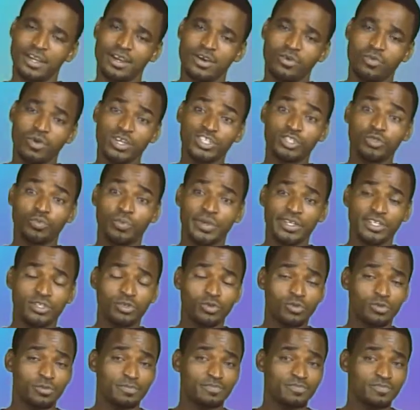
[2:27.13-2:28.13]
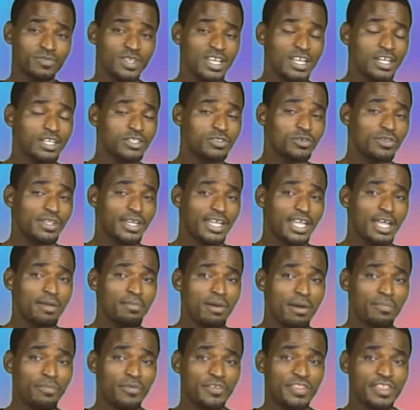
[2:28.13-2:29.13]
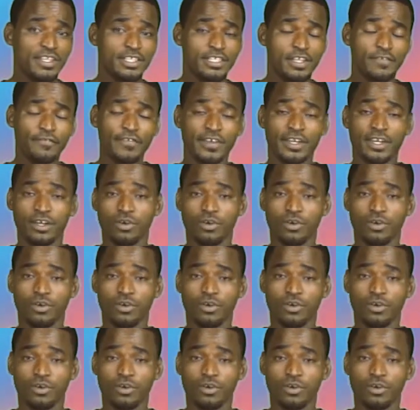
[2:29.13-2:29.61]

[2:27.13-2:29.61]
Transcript: What should we do? So they came up with a different